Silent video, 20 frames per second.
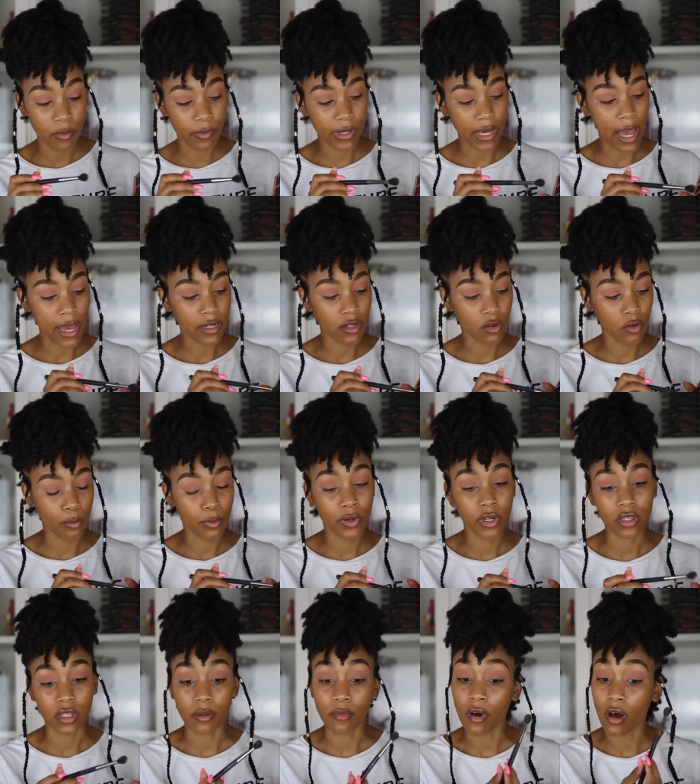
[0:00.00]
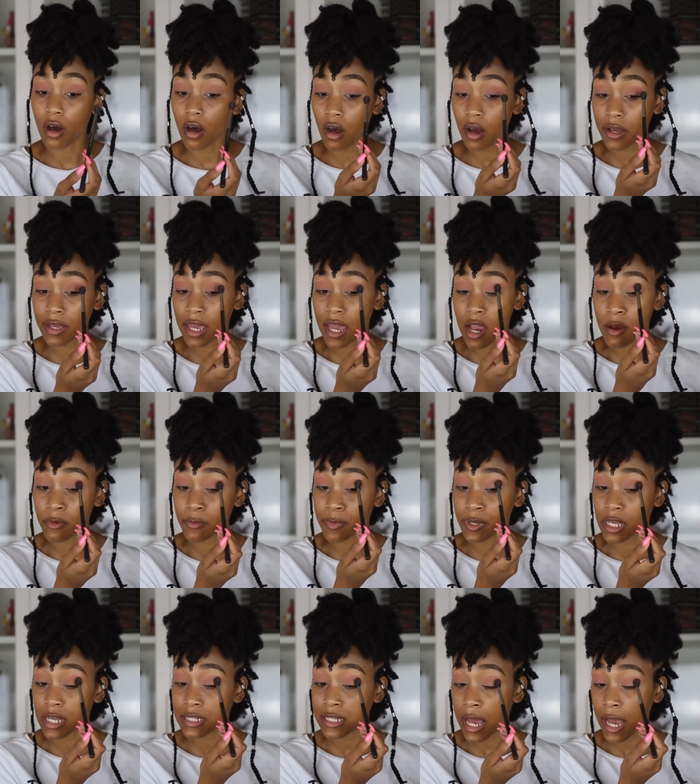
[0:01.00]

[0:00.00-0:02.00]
but I don't put them on camera because